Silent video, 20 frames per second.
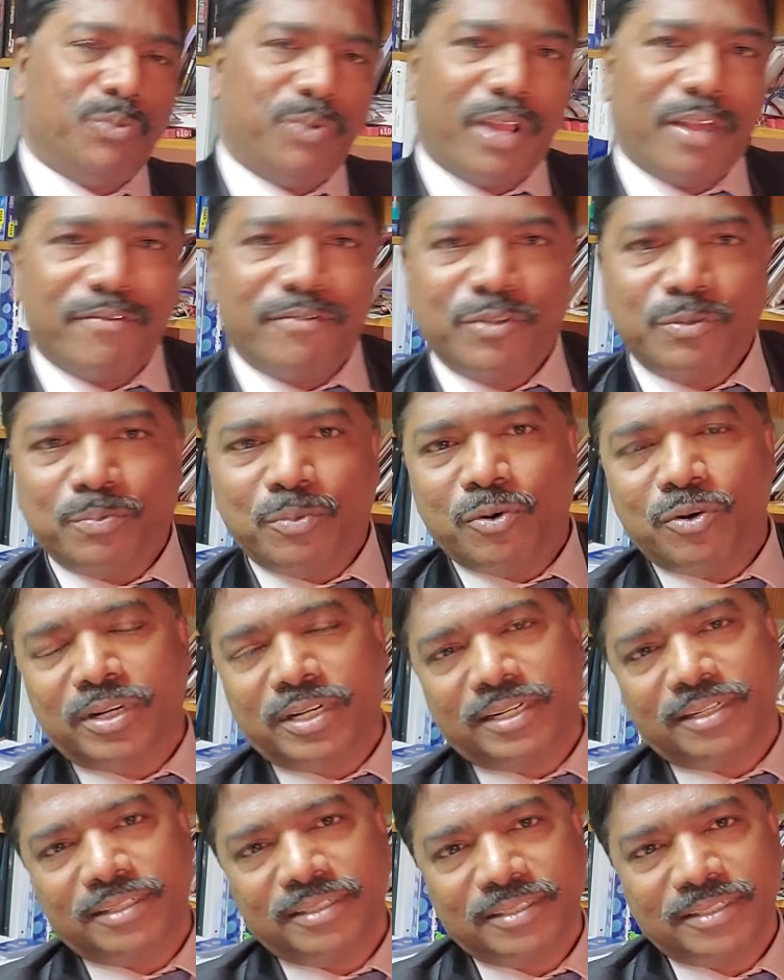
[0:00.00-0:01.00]
would have
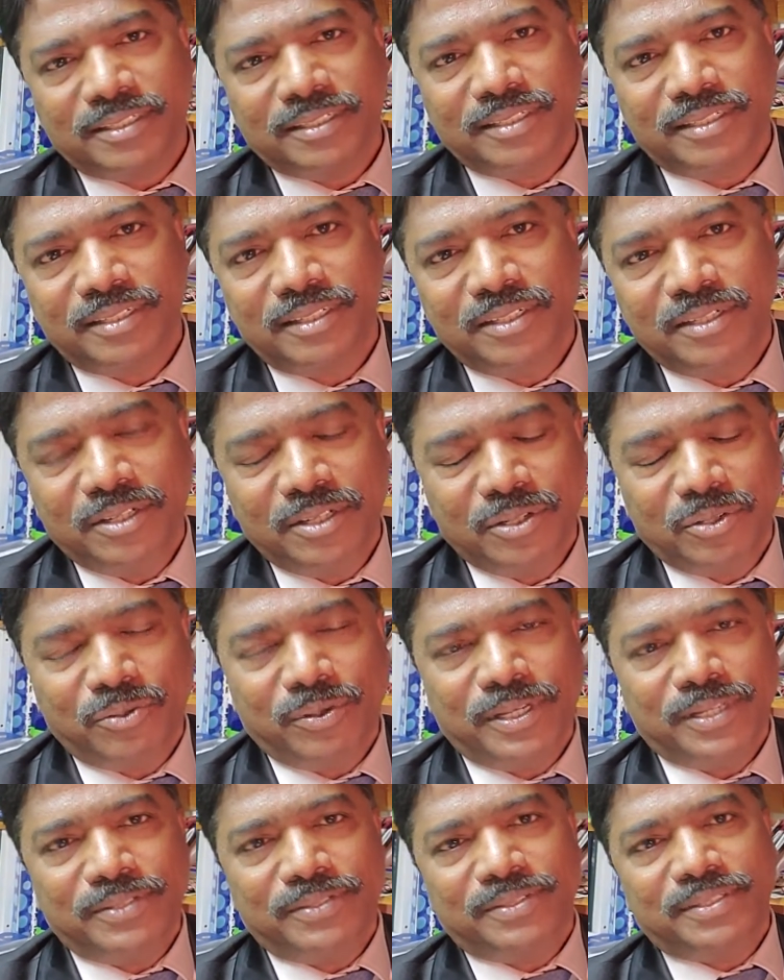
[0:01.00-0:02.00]
spoken to
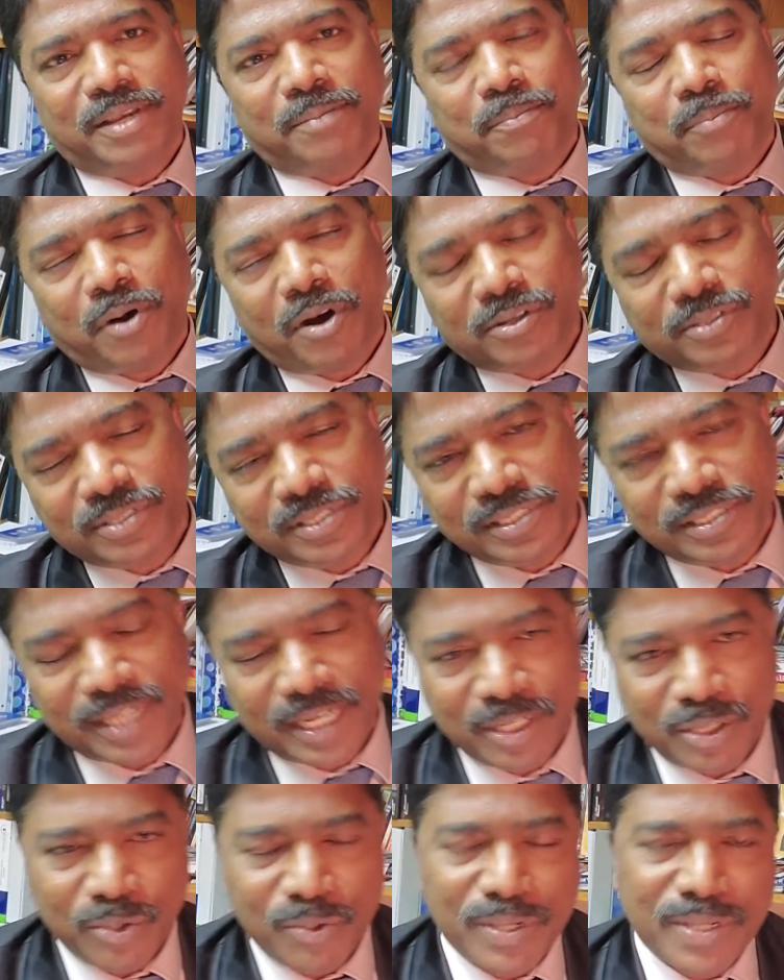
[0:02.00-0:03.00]
his apostles
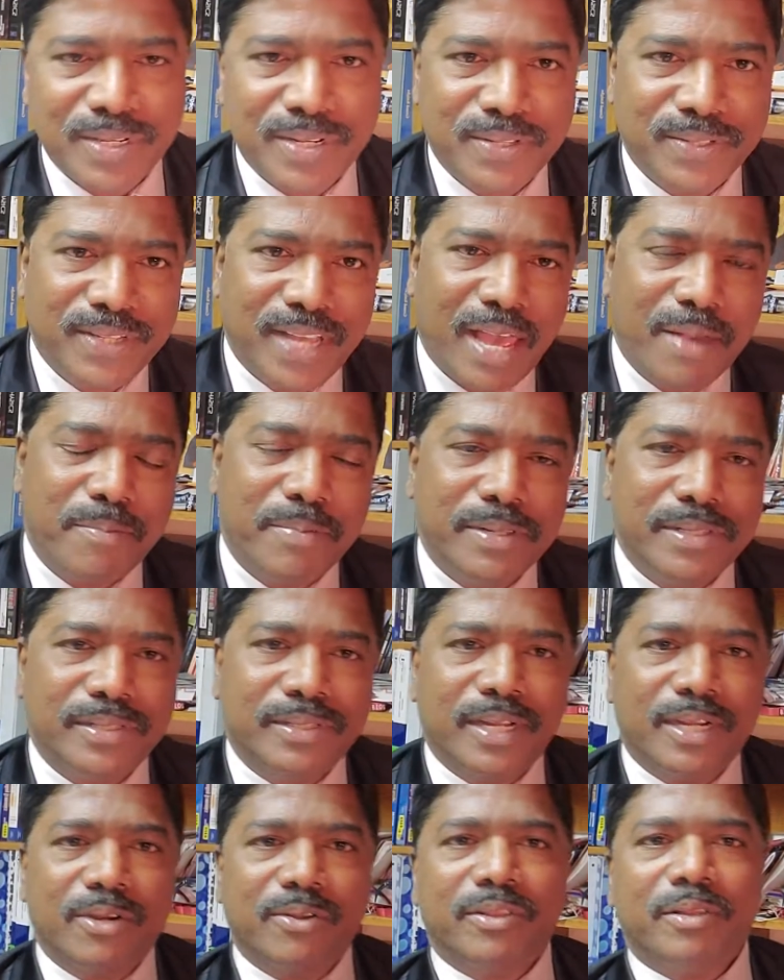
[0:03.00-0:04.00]
and to his disciples
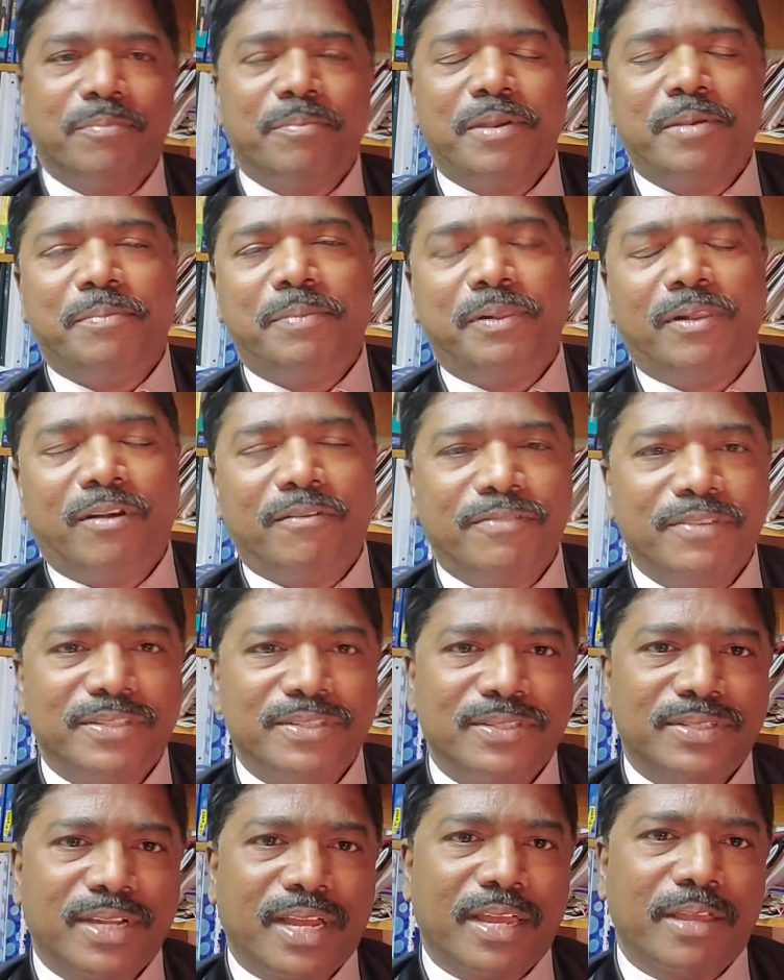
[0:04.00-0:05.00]
and to the people of
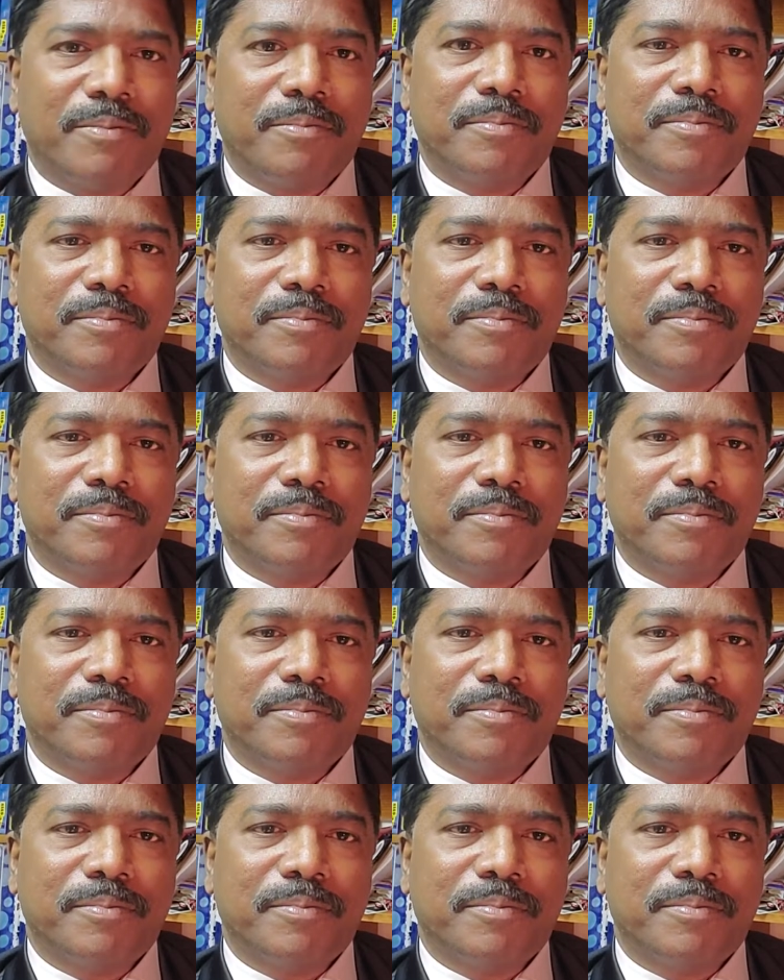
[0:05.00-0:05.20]
his time.